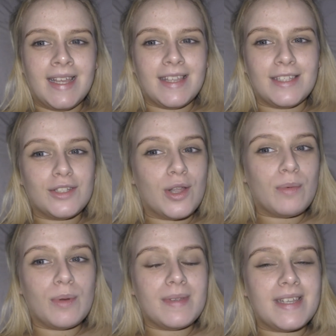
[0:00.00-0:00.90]
There's no
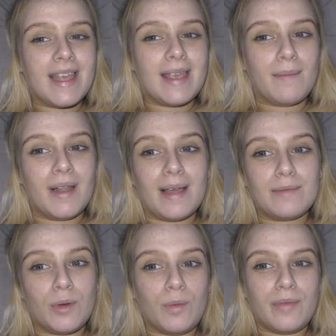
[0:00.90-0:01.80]
point me taking my
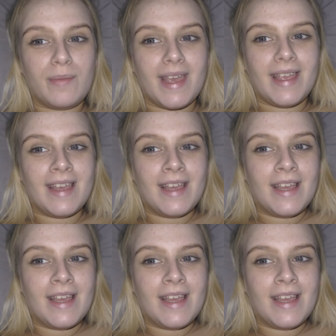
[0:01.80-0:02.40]
laptop with me